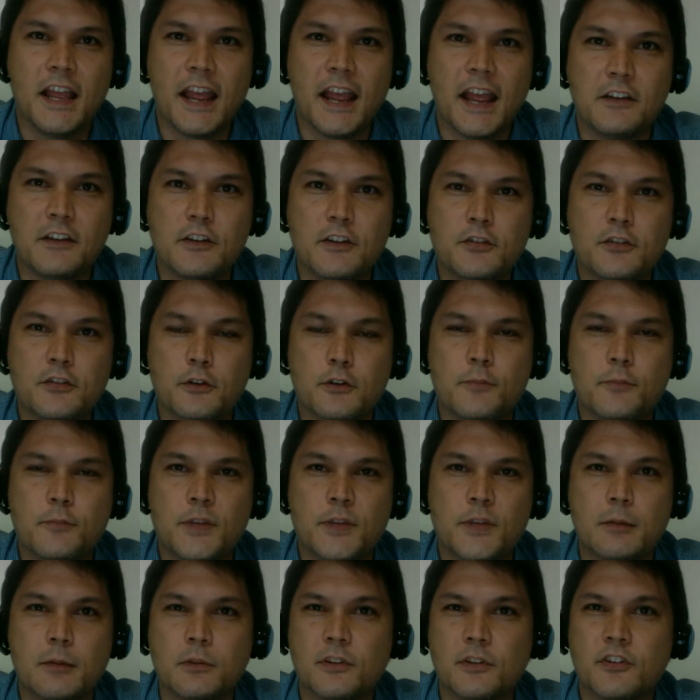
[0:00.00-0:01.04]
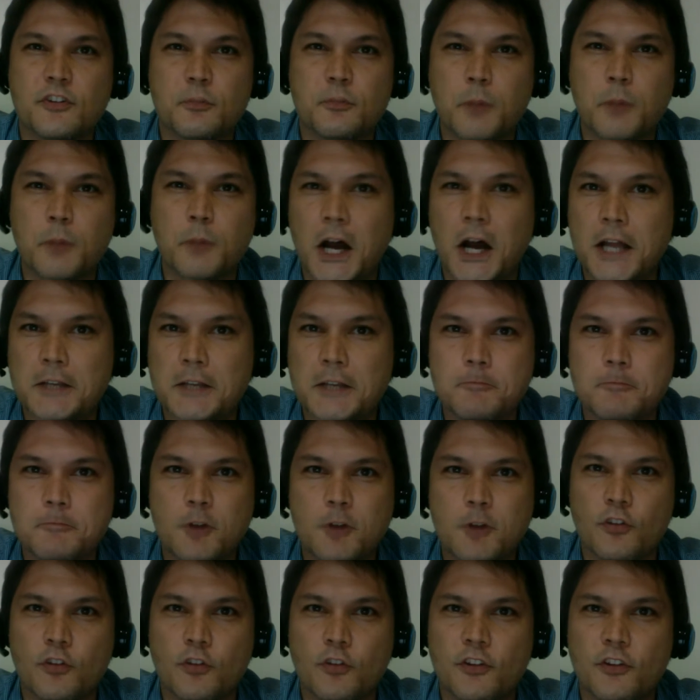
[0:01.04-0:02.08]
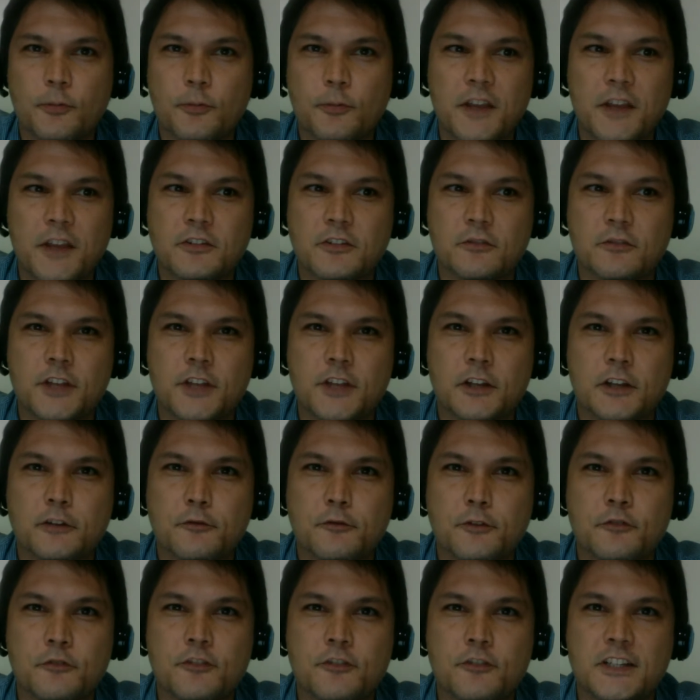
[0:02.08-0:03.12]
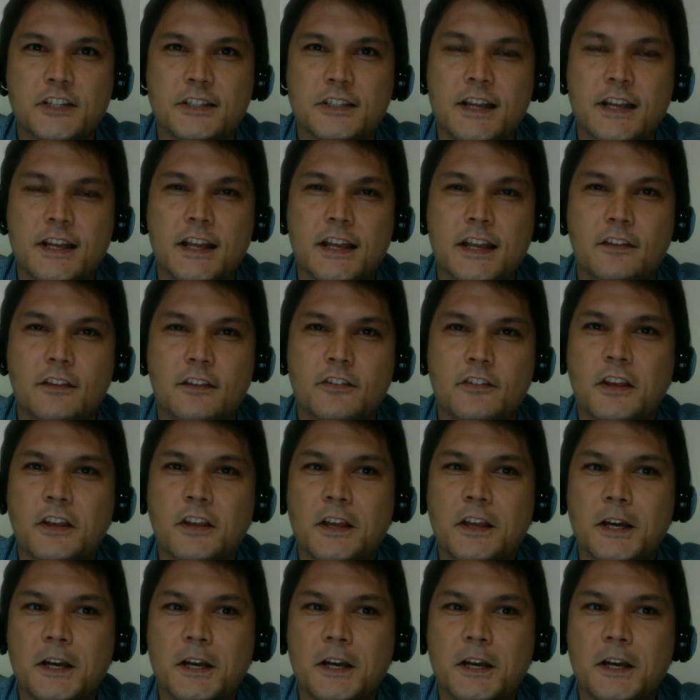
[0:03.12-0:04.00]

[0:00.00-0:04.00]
and to sort of be able to spot over the space of 10 or 15 days.